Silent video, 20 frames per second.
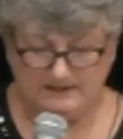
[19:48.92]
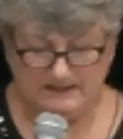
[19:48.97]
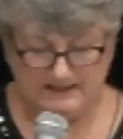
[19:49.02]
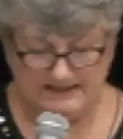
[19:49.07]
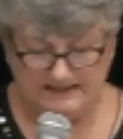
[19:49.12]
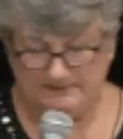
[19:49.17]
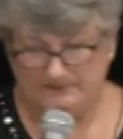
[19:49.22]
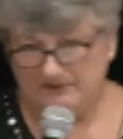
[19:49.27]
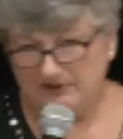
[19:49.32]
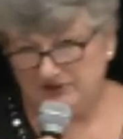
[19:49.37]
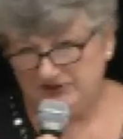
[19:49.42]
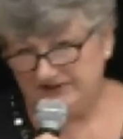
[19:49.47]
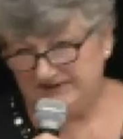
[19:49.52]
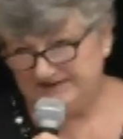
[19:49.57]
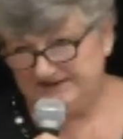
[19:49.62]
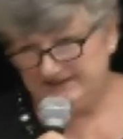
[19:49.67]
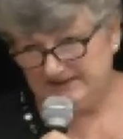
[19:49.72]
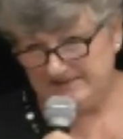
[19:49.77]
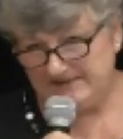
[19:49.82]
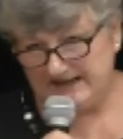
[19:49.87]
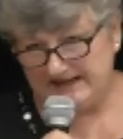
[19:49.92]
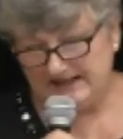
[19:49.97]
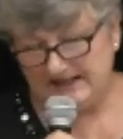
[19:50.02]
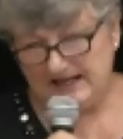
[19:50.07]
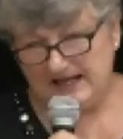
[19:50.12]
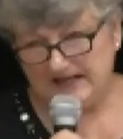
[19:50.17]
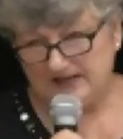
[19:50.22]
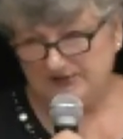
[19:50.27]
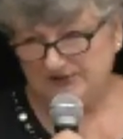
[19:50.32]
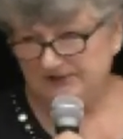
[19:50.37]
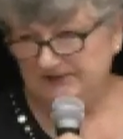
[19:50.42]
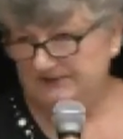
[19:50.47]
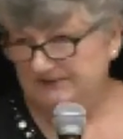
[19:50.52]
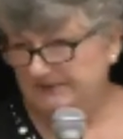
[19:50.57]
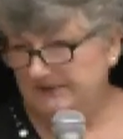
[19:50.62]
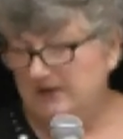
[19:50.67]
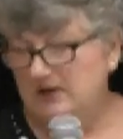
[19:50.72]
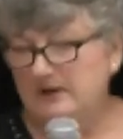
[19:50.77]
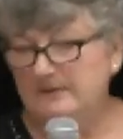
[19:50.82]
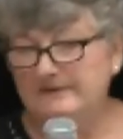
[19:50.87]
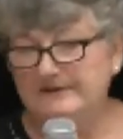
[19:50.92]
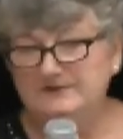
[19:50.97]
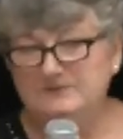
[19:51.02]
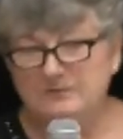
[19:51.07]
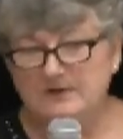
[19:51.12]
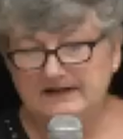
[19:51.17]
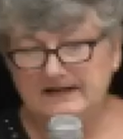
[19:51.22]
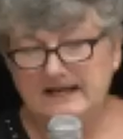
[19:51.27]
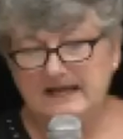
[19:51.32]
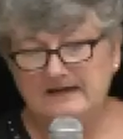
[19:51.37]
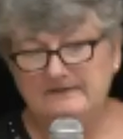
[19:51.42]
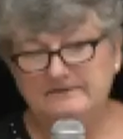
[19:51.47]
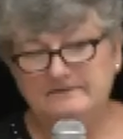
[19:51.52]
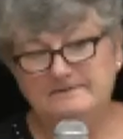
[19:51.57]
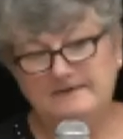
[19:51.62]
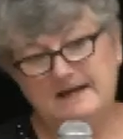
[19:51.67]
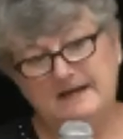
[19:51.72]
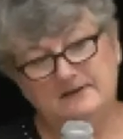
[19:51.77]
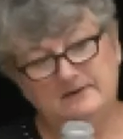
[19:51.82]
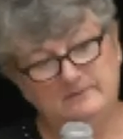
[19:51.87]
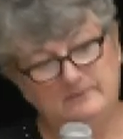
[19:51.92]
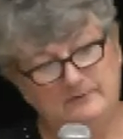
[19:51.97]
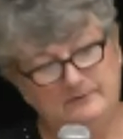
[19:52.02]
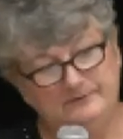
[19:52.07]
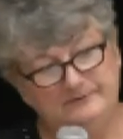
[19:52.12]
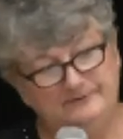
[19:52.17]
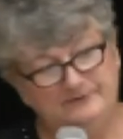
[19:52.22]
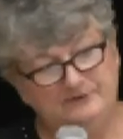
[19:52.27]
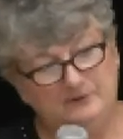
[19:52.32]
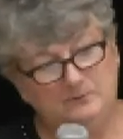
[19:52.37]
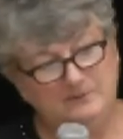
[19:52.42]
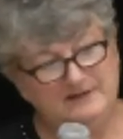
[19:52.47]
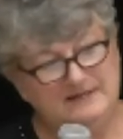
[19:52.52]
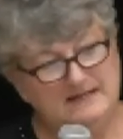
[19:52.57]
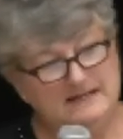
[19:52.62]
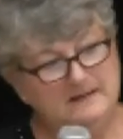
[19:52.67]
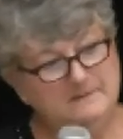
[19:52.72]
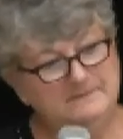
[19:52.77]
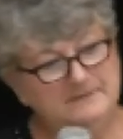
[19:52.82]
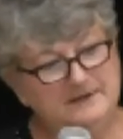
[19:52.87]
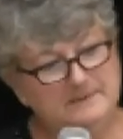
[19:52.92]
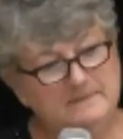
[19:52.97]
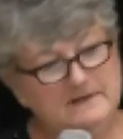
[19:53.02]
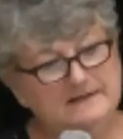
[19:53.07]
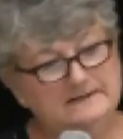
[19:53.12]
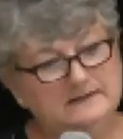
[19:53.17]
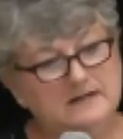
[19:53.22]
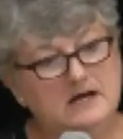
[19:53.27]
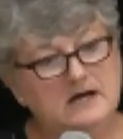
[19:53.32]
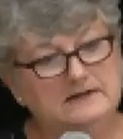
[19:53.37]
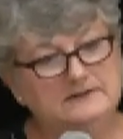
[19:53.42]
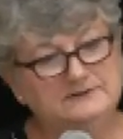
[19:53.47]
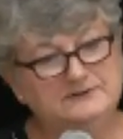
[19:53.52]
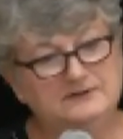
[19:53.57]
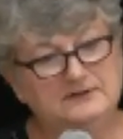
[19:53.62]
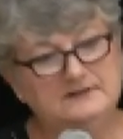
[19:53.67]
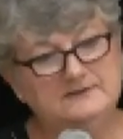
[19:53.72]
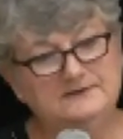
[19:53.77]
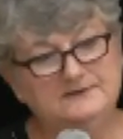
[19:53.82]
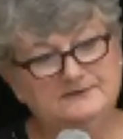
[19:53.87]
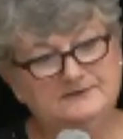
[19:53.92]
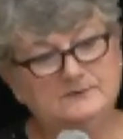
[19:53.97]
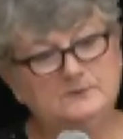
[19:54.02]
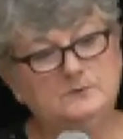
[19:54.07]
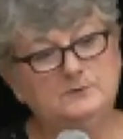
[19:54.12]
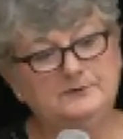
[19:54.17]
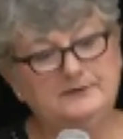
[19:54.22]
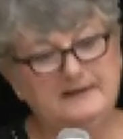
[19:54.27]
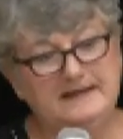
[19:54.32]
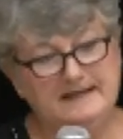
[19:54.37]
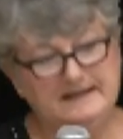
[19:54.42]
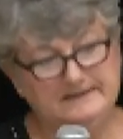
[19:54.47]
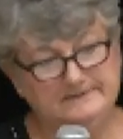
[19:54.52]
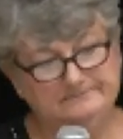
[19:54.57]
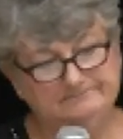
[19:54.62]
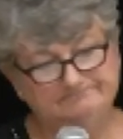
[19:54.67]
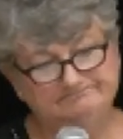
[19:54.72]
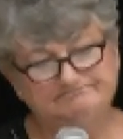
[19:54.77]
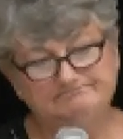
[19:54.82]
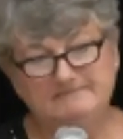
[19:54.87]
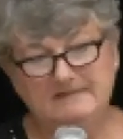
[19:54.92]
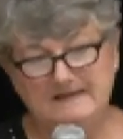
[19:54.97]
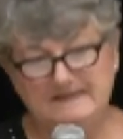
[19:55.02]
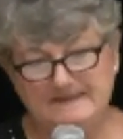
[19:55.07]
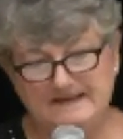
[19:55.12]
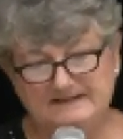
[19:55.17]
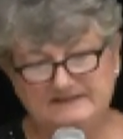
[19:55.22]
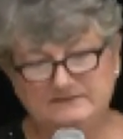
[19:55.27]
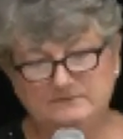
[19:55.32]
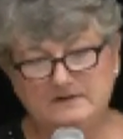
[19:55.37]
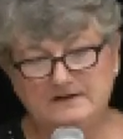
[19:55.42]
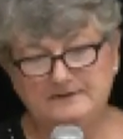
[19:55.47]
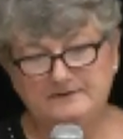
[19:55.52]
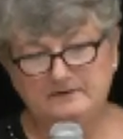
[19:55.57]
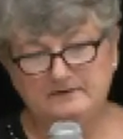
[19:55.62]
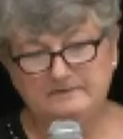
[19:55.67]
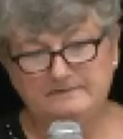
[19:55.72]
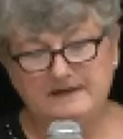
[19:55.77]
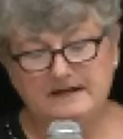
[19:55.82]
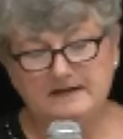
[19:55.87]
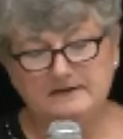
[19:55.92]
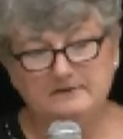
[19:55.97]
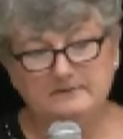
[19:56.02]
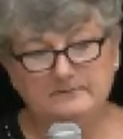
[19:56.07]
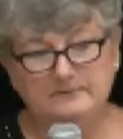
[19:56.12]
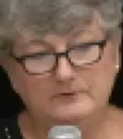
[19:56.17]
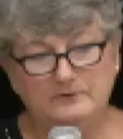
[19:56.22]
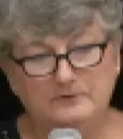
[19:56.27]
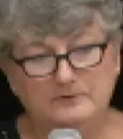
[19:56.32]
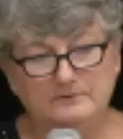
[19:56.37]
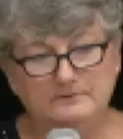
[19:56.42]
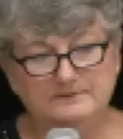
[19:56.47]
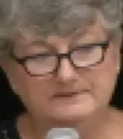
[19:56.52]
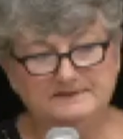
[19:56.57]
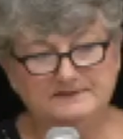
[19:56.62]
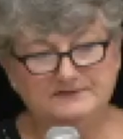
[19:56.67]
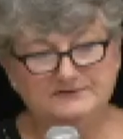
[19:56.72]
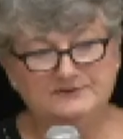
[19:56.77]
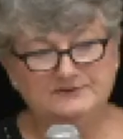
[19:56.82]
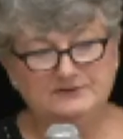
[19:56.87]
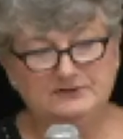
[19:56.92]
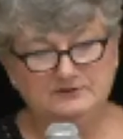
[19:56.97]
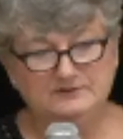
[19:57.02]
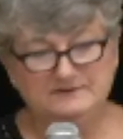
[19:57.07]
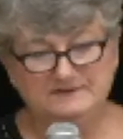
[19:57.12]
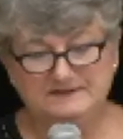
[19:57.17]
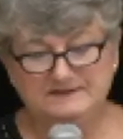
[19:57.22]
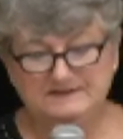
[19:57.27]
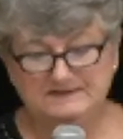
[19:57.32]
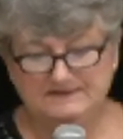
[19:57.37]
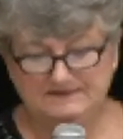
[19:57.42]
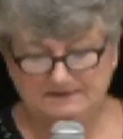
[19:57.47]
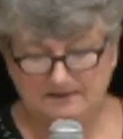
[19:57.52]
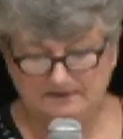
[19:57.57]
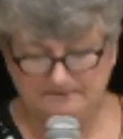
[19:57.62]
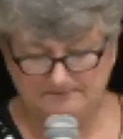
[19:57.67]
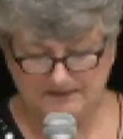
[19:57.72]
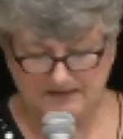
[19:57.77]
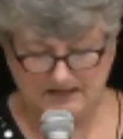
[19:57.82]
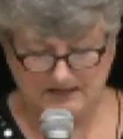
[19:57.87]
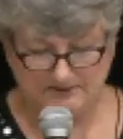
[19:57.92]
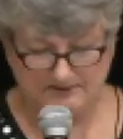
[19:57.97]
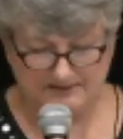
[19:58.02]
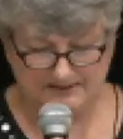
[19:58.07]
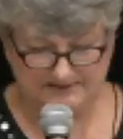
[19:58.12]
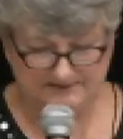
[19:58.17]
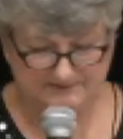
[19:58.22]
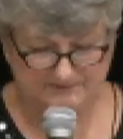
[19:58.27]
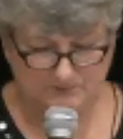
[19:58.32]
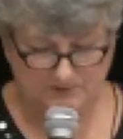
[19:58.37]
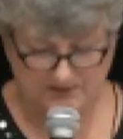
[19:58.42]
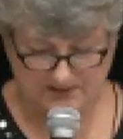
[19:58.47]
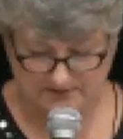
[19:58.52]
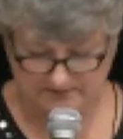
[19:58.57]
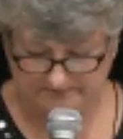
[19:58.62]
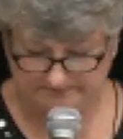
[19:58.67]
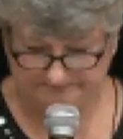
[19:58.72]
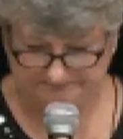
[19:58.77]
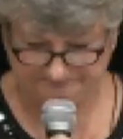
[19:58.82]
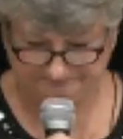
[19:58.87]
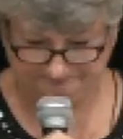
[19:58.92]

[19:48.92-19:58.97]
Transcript: And emergency medications we always want to have available, so we keep them unlocked during the school day. And that's why they're available to students to self-carry as well.